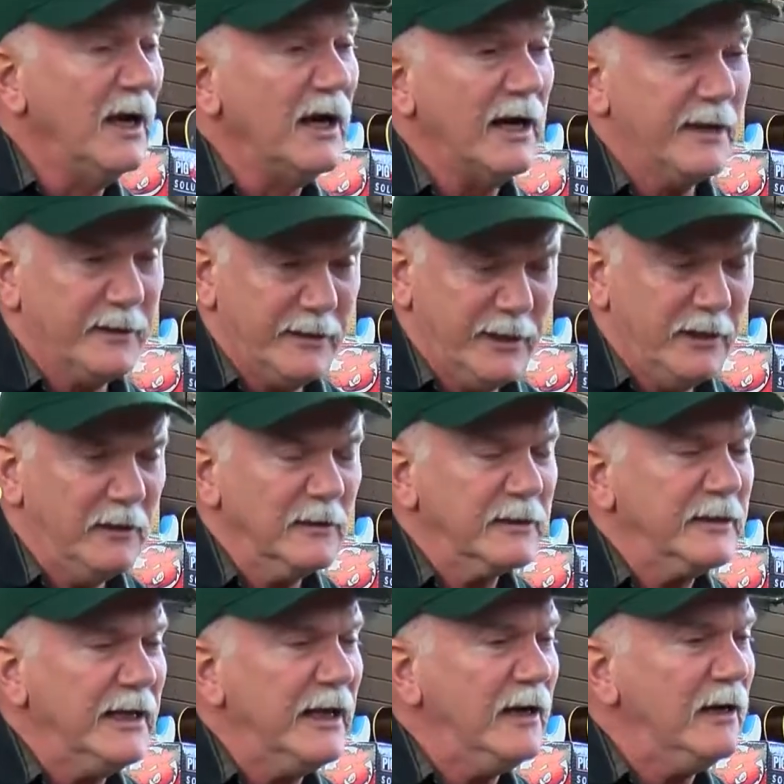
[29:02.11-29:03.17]
I
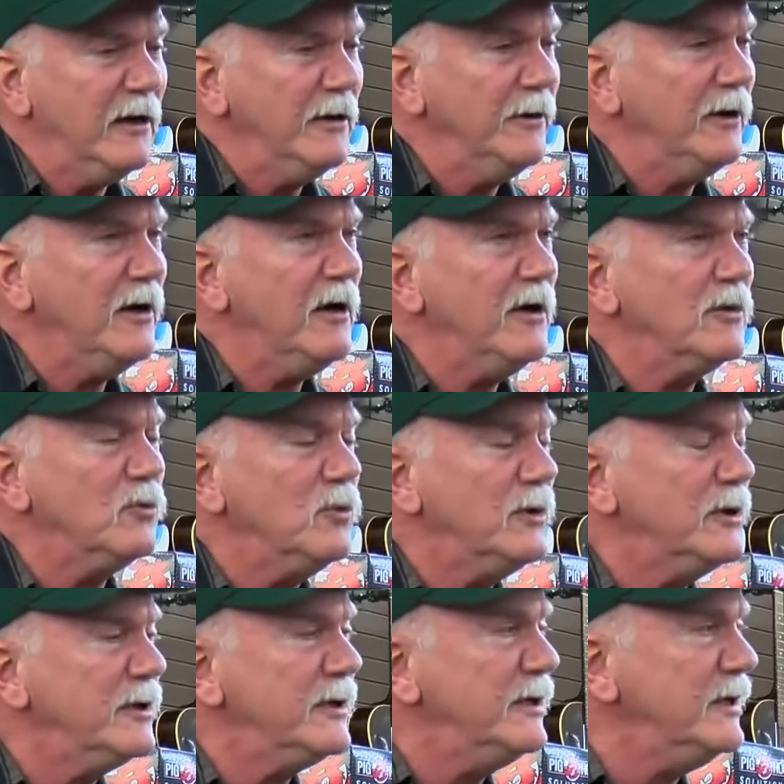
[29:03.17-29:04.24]
knelt down on
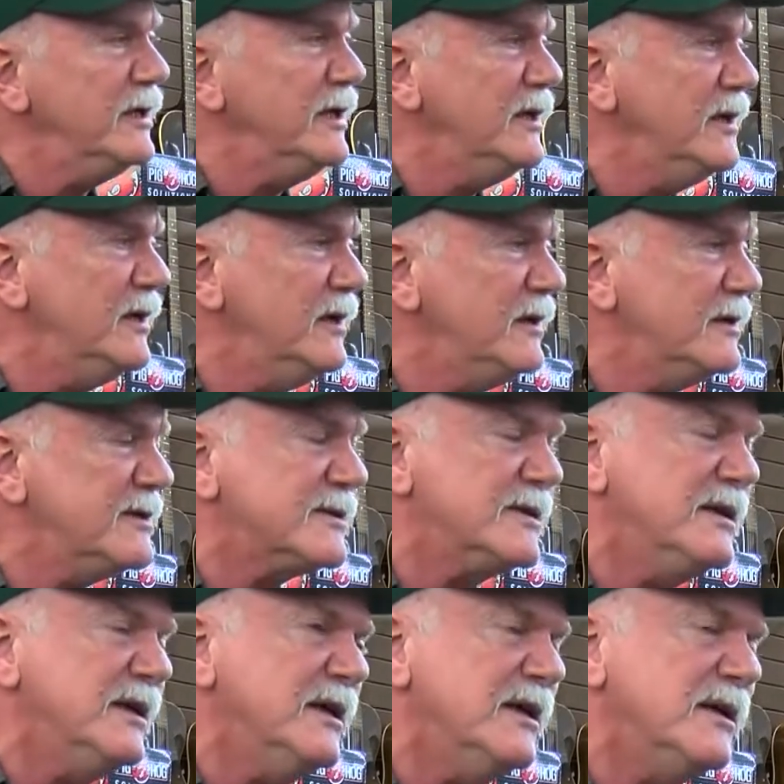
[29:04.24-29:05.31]
one knee and
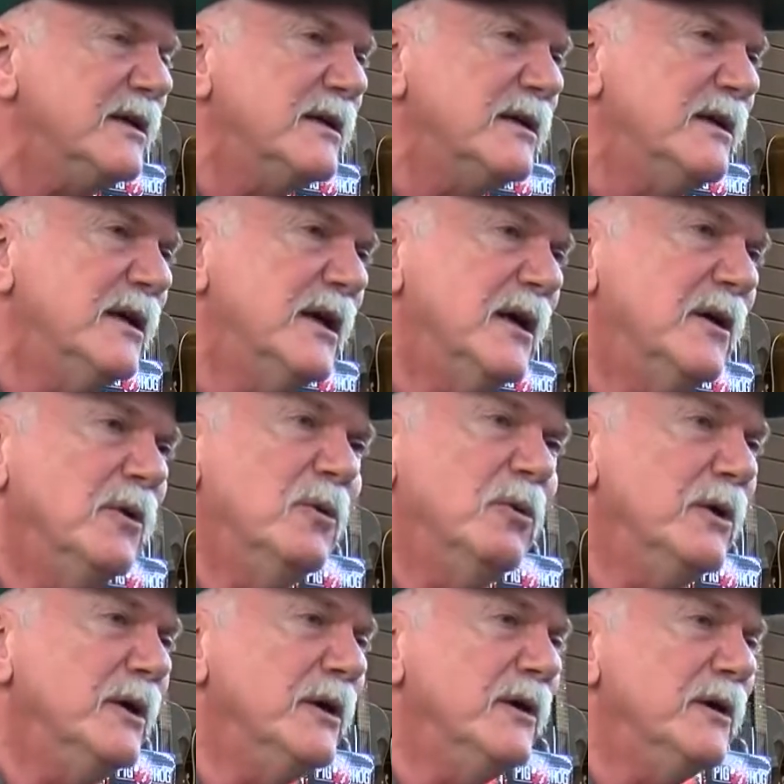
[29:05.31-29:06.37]
said,
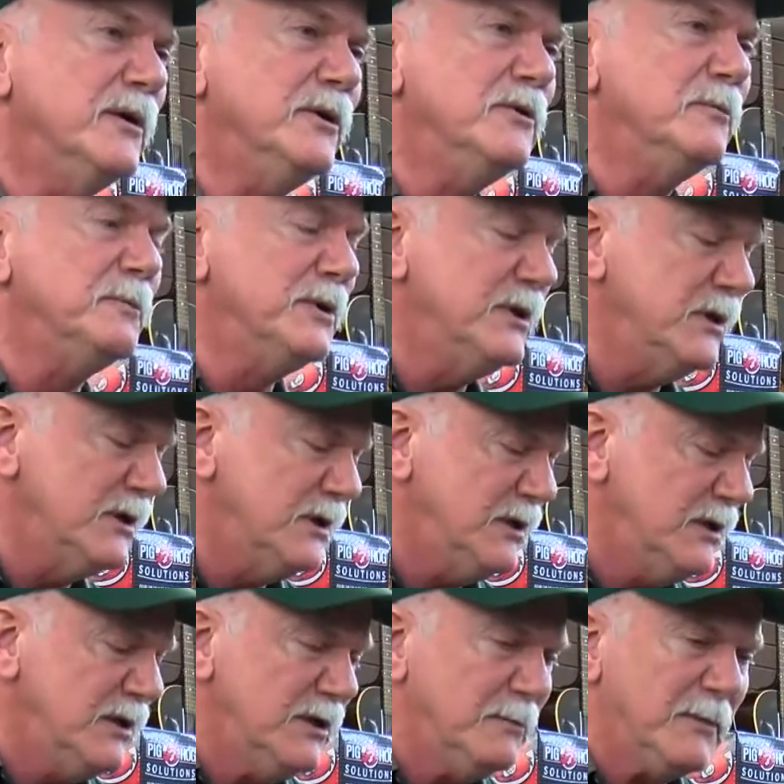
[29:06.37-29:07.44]
"Will you
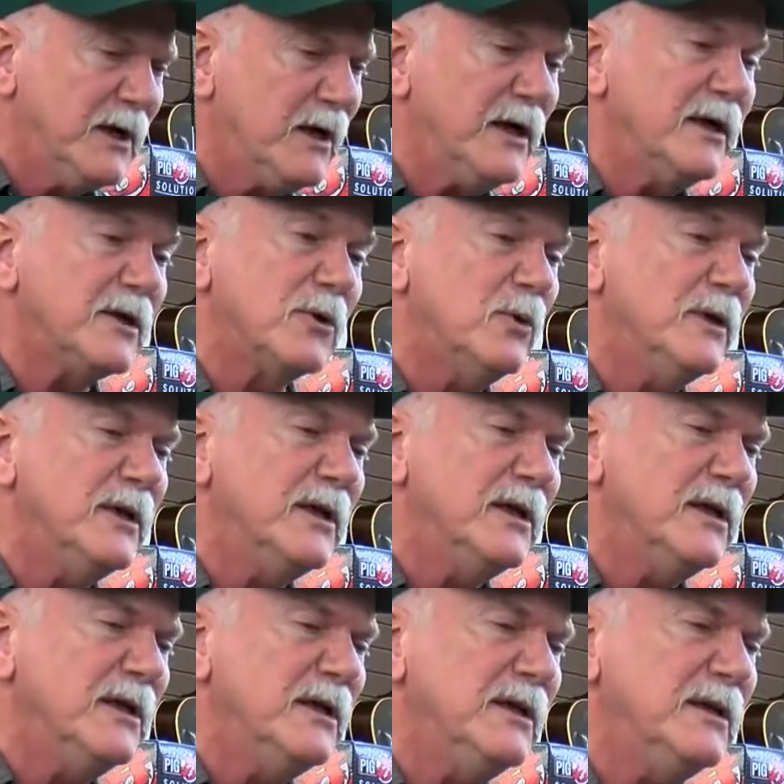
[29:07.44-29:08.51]
be my
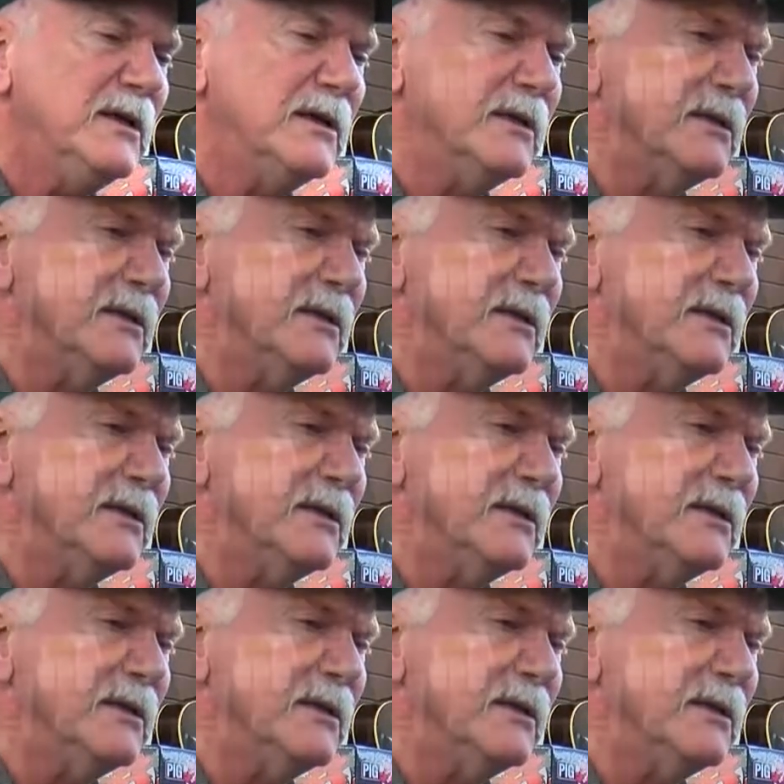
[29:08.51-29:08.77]
queen?"